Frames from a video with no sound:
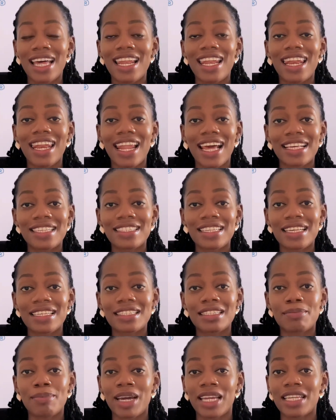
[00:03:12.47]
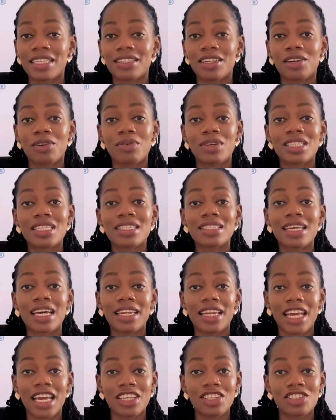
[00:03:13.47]
licensed by the Securities and
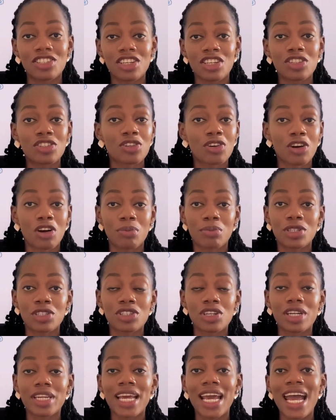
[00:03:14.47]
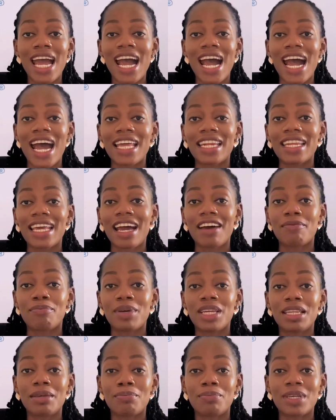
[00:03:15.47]
Exchange Commission, and they have
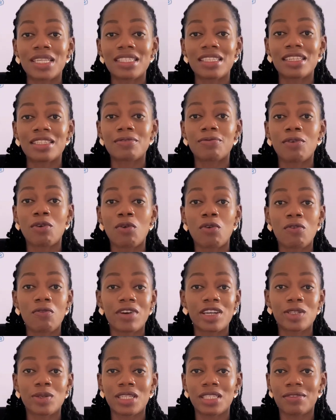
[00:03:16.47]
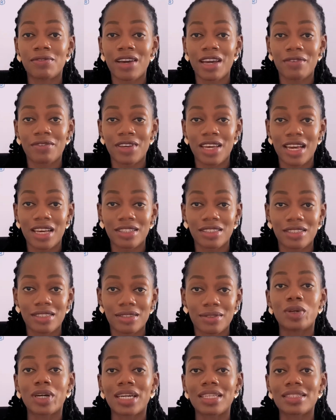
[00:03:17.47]
been in business for over 25 years.
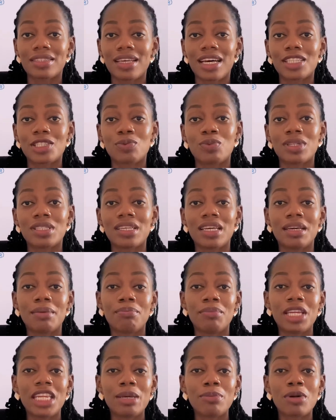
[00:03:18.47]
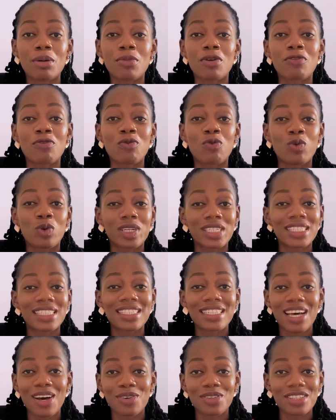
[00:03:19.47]
You can start with a minimum of
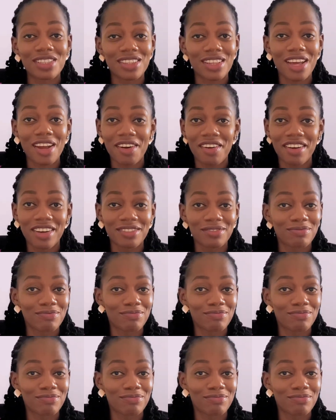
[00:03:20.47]
1,000 naira,